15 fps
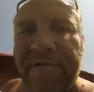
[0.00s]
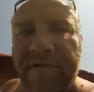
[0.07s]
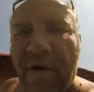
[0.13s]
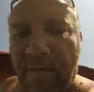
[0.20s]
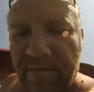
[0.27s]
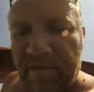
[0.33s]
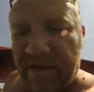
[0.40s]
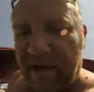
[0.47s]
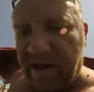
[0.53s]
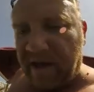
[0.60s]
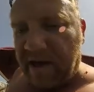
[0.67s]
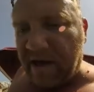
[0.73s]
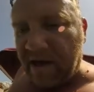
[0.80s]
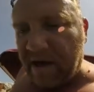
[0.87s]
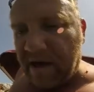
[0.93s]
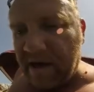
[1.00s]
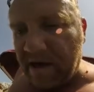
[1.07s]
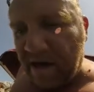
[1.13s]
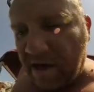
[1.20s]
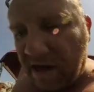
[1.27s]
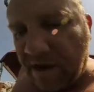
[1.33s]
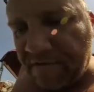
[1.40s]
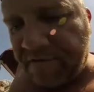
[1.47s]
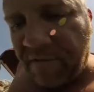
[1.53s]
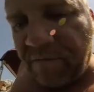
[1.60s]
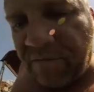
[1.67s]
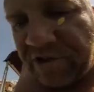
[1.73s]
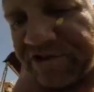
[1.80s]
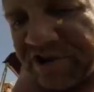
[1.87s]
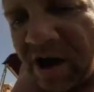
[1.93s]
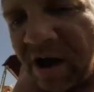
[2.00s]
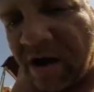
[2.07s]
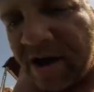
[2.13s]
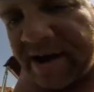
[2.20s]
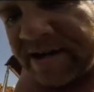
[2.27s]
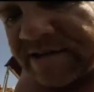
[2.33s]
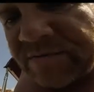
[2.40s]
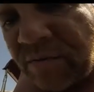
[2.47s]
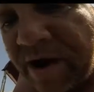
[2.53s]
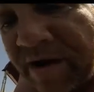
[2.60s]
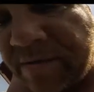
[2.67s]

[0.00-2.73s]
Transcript: from the ties where